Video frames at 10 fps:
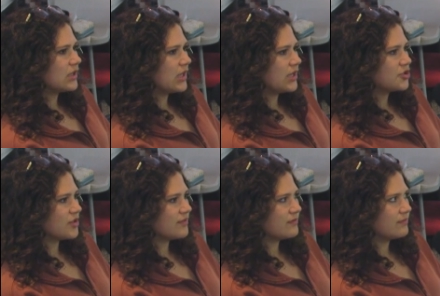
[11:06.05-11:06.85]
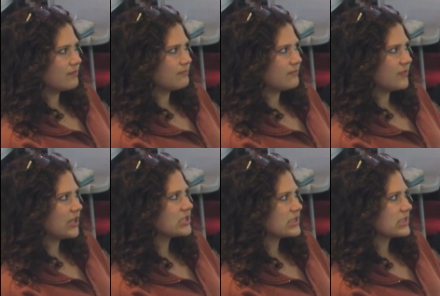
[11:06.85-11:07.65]
like
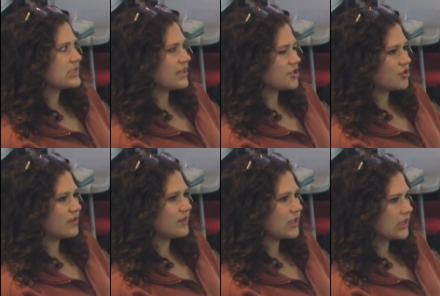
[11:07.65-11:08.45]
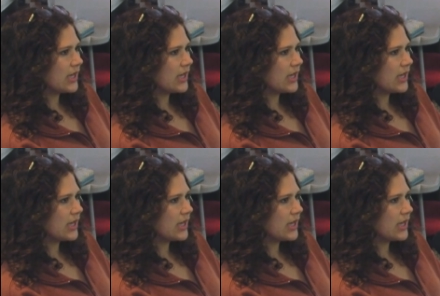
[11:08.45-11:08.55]
very success driven.